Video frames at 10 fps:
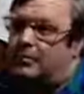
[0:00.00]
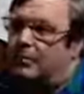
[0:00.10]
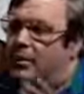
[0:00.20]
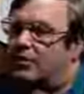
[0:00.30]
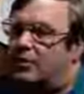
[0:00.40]

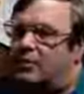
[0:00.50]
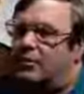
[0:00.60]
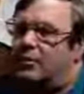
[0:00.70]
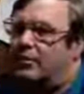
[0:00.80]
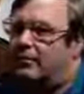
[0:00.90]
immune system
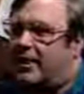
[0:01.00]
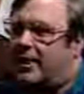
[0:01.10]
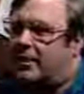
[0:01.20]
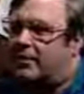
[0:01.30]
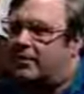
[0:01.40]
was divided
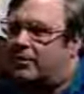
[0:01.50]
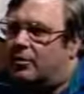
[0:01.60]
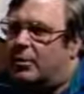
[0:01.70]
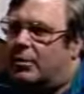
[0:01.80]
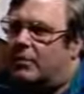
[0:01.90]
into two
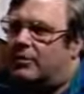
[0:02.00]
parts: